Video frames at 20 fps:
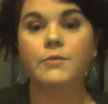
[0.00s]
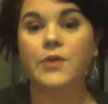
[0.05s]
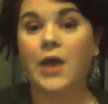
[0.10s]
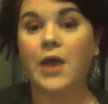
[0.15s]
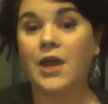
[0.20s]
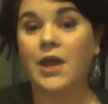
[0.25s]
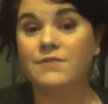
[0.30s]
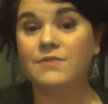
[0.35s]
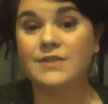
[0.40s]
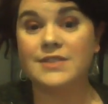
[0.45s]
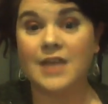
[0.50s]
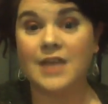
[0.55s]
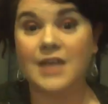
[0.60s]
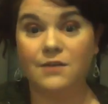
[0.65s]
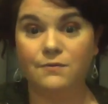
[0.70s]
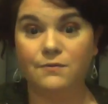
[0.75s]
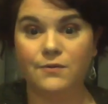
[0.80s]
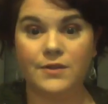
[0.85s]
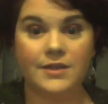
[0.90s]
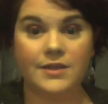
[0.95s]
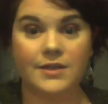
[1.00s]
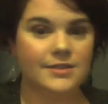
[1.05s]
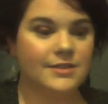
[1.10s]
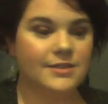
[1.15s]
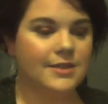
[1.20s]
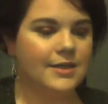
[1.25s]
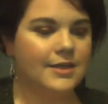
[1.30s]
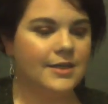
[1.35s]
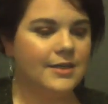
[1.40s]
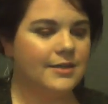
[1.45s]
Kind of excited for
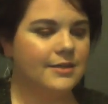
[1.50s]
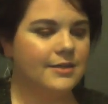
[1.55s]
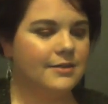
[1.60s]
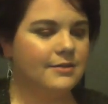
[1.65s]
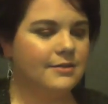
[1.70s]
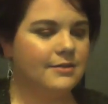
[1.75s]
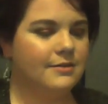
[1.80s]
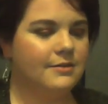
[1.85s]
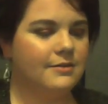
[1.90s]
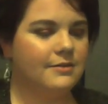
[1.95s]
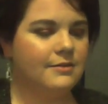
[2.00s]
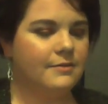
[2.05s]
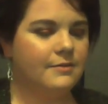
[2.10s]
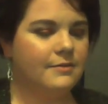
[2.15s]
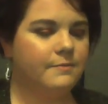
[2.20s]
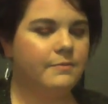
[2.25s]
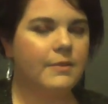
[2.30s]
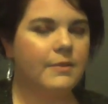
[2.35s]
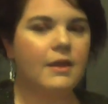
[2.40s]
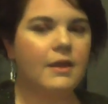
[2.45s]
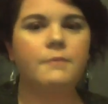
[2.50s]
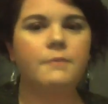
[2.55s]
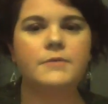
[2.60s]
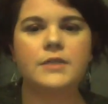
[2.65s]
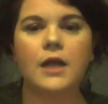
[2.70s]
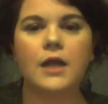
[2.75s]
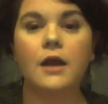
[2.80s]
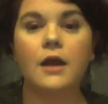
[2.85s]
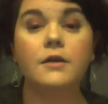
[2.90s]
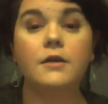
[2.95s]
this. Like, I'm
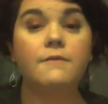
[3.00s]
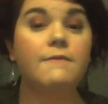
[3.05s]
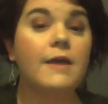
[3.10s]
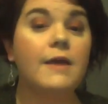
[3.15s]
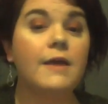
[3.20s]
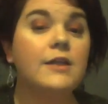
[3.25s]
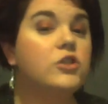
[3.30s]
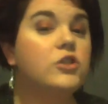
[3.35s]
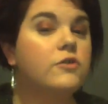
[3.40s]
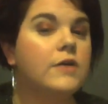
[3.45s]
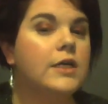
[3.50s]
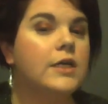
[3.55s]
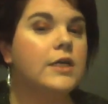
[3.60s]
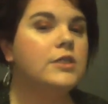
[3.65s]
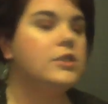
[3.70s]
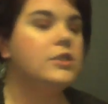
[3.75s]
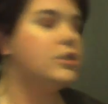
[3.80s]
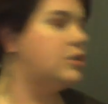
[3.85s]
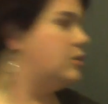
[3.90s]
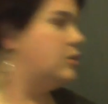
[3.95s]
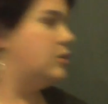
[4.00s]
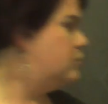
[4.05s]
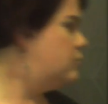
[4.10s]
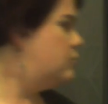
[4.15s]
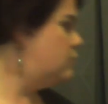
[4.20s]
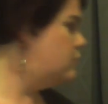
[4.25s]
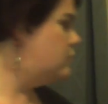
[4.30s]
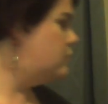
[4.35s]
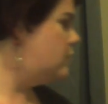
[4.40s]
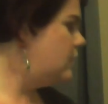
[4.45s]
starting to venture
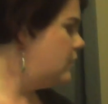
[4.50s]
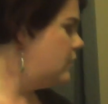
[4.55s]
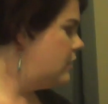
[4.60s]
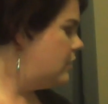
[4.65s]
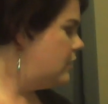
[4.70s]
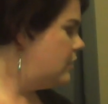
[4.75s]
into